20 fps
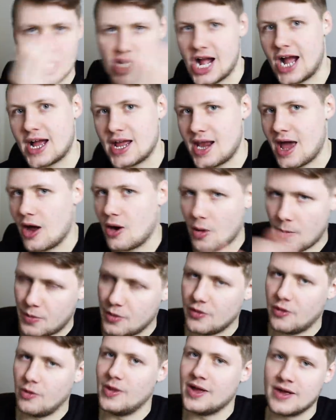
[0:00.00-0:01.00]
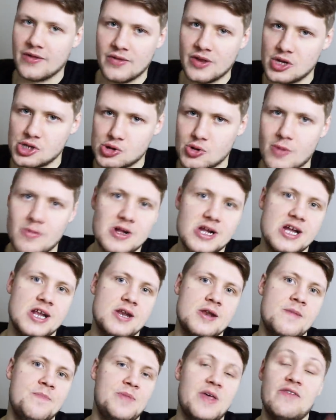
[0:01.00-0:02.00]
Check it out, I'll put the link in the
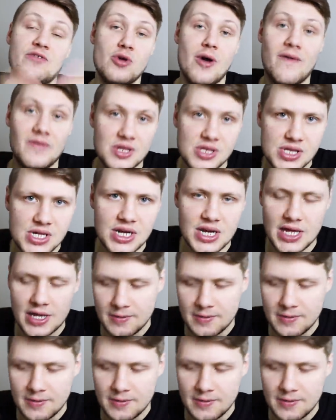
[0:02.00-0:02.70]
description if you haven't seen